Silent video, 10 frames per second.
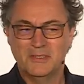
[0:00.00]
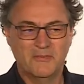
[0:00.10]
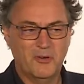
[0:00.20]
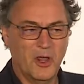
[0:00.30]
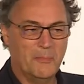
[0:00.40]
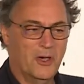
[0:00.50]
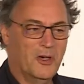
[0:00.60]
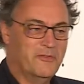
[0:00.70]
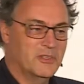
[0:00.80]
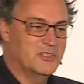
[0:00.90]
Very
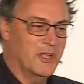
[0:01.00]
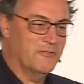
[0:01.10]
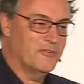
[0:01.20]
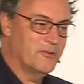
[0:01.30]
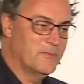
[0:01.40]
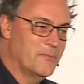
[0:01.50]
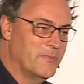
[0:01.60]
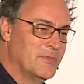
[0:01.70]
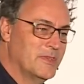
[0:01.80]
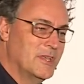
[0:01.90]
powerful stuff.
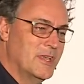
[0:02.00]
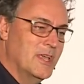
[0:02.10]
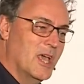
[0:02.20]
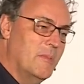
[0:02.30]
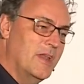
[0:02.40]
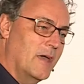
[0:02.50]
And many